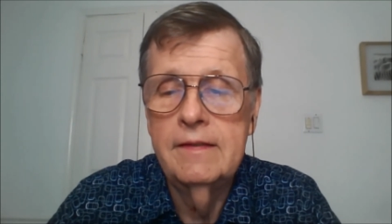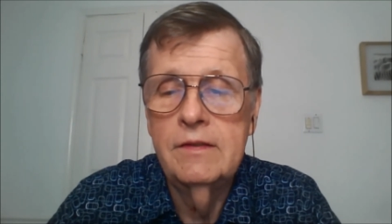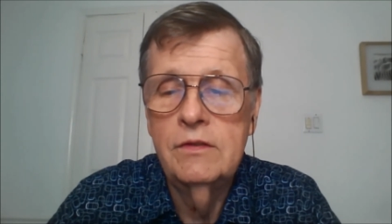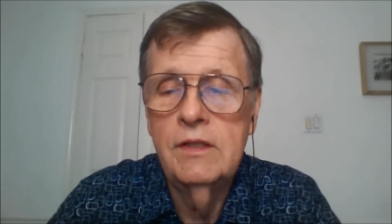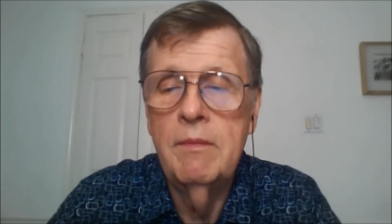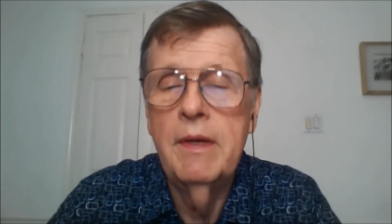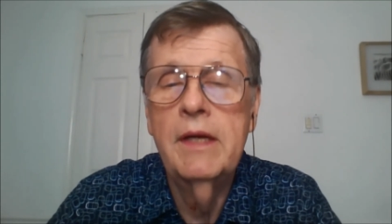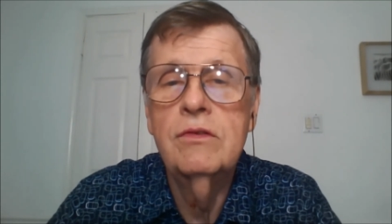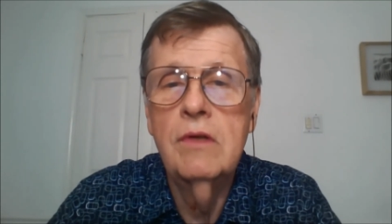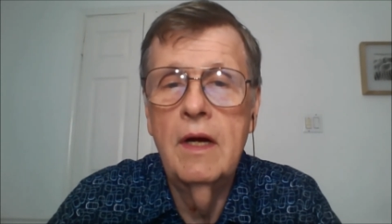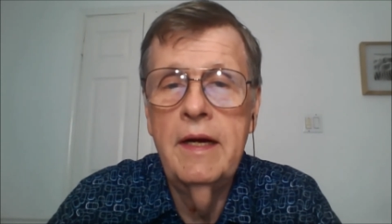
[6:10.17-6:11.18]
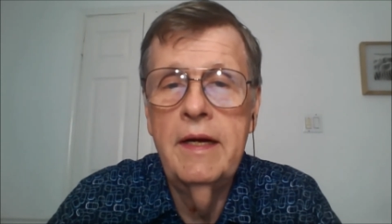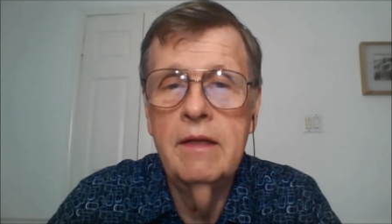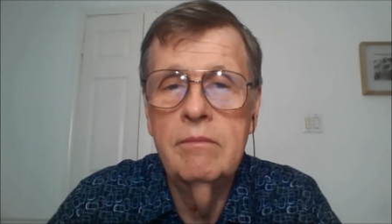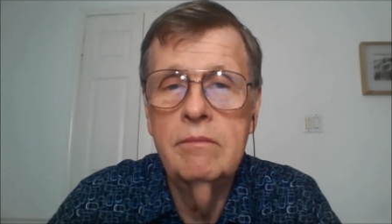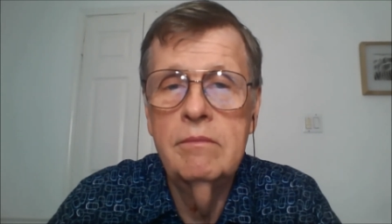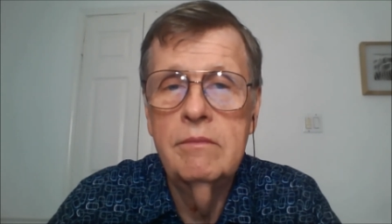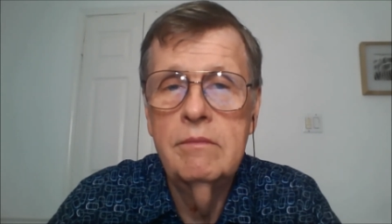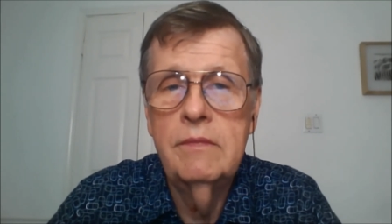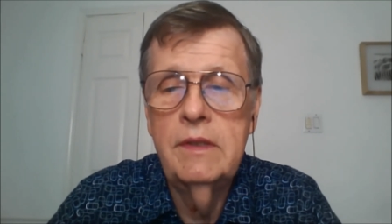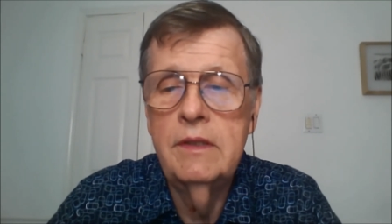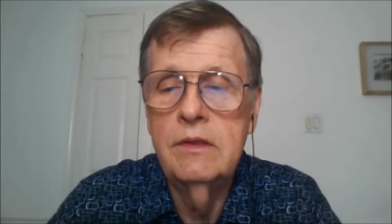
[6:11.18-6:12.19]
some extra item
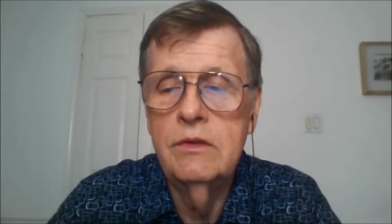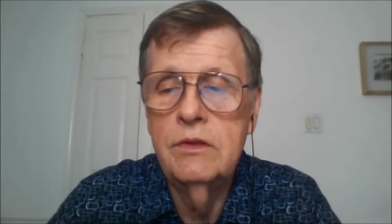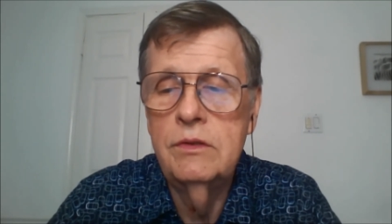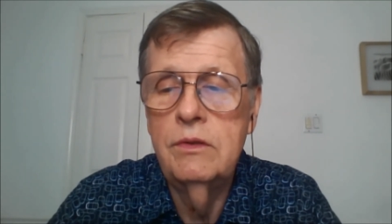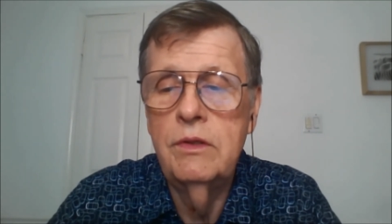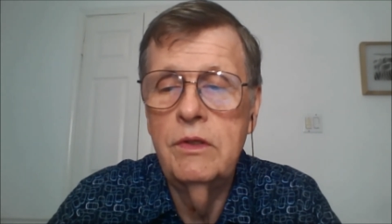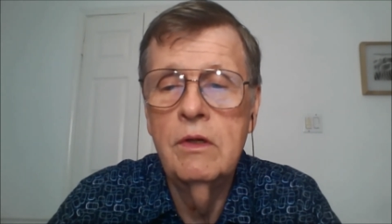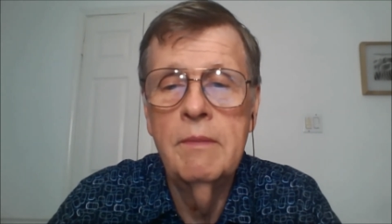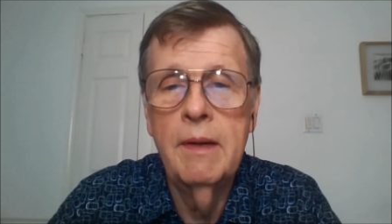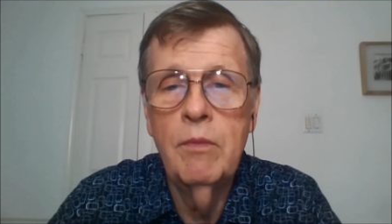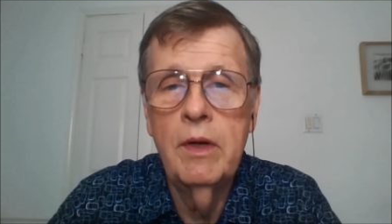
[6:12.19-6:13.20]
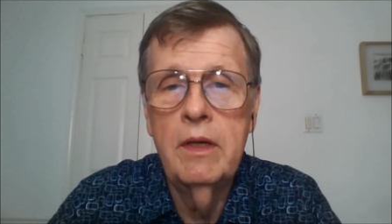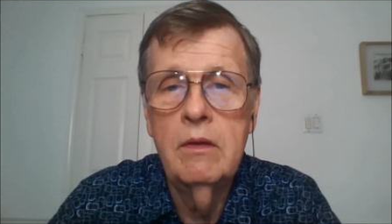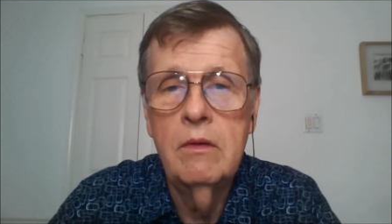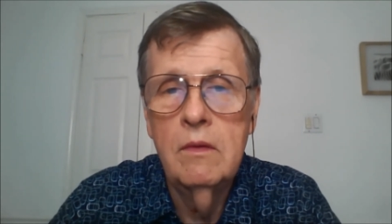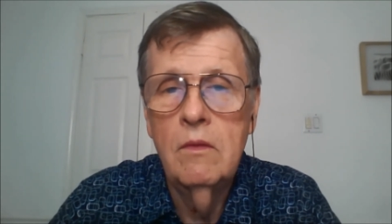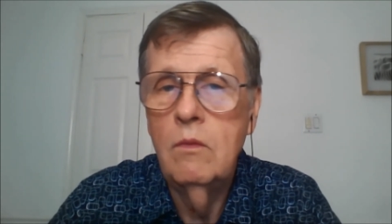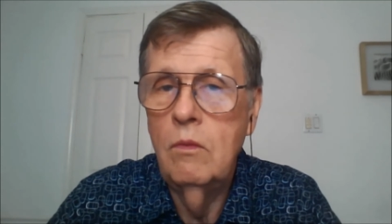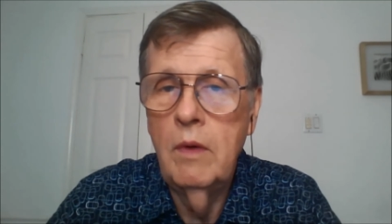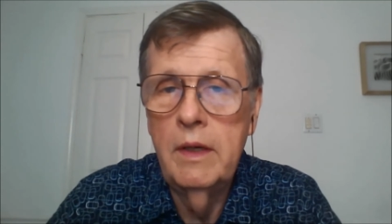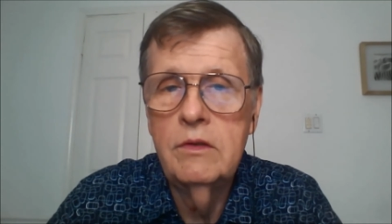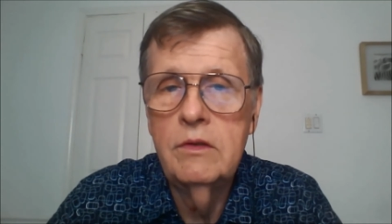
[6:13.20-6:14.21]
into your memory,
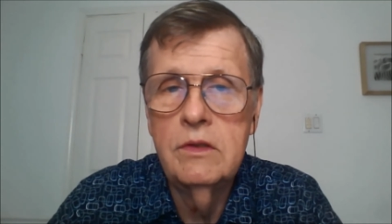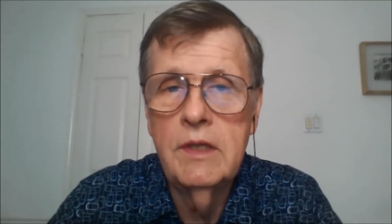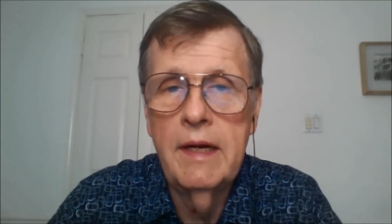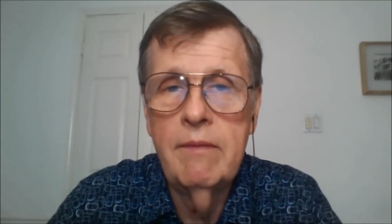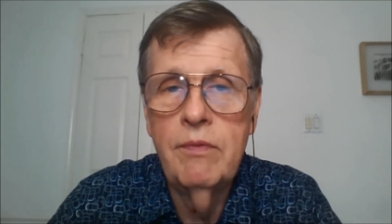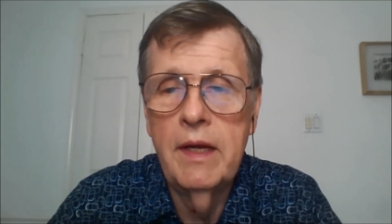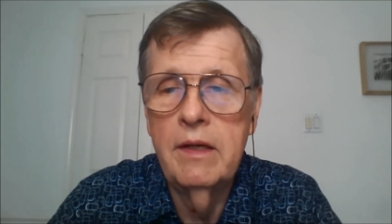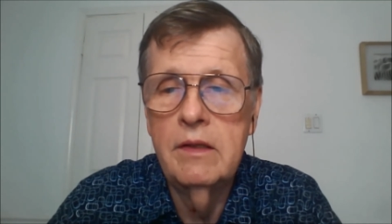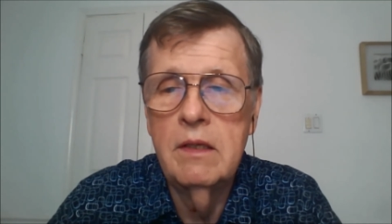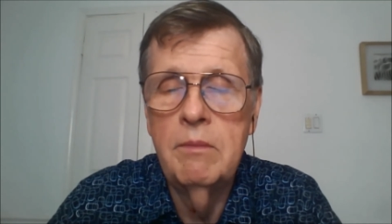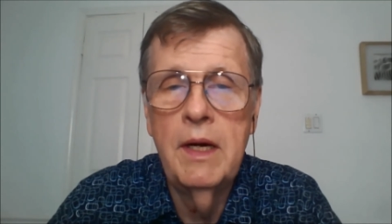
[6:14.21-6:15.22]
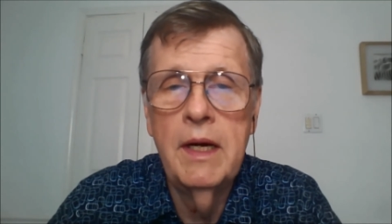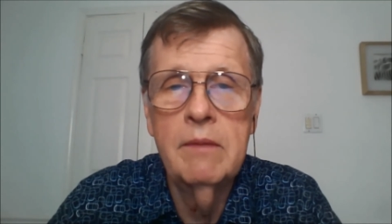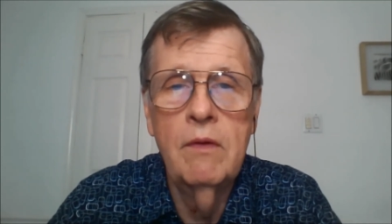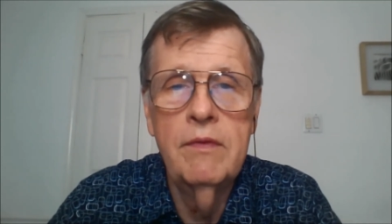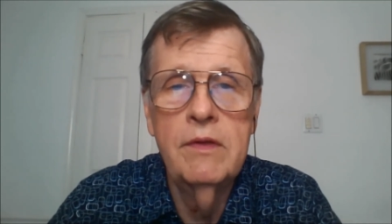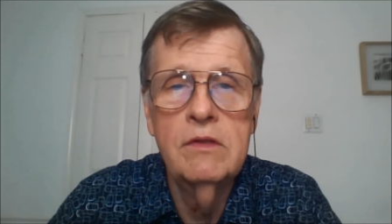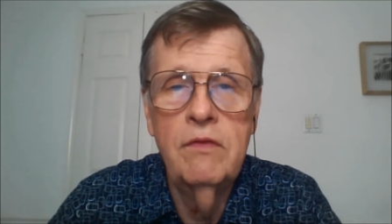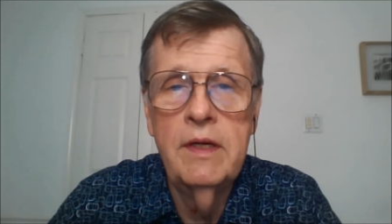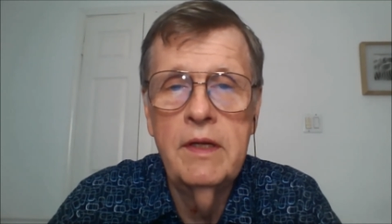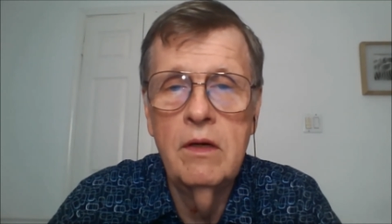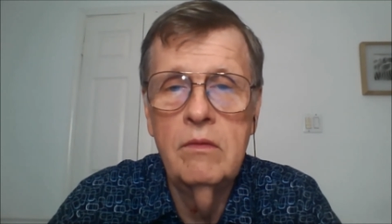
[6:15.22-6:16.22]
why don't you type that at the bottom of this
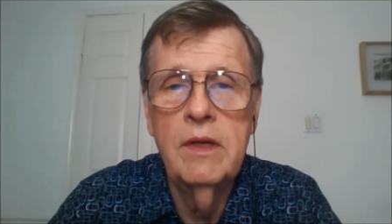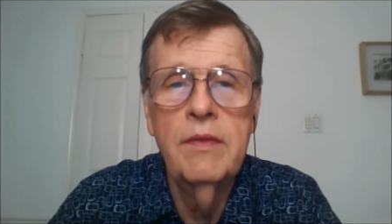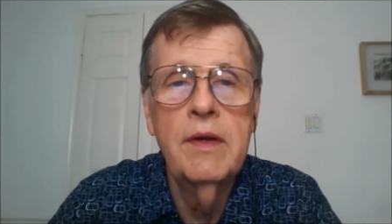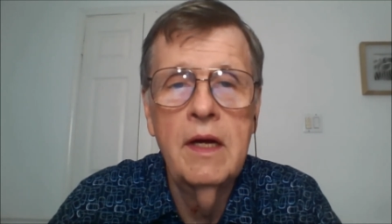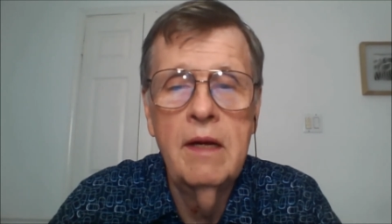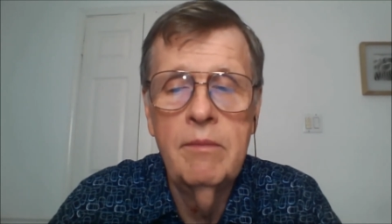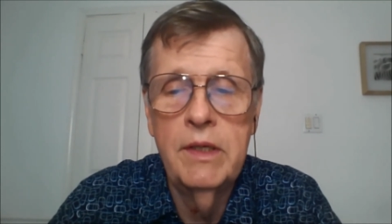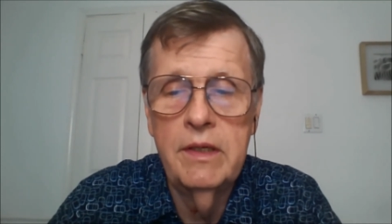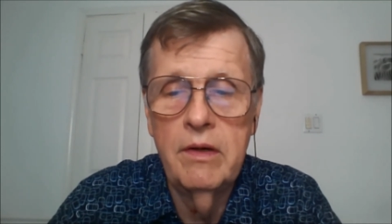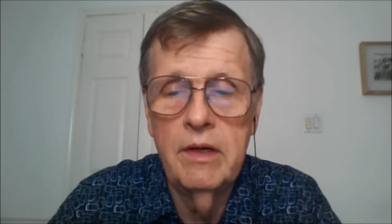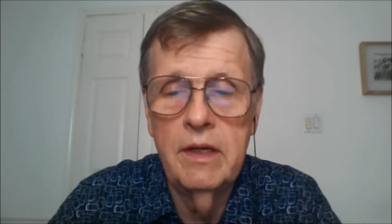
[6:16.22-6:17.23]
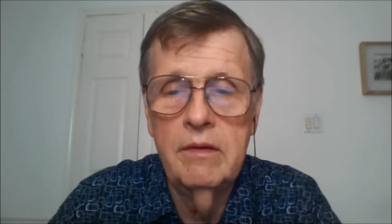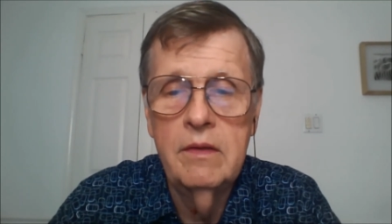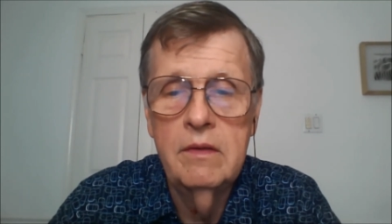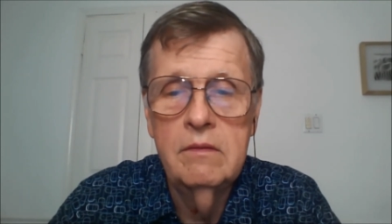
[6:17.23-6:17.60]
video in the comment area?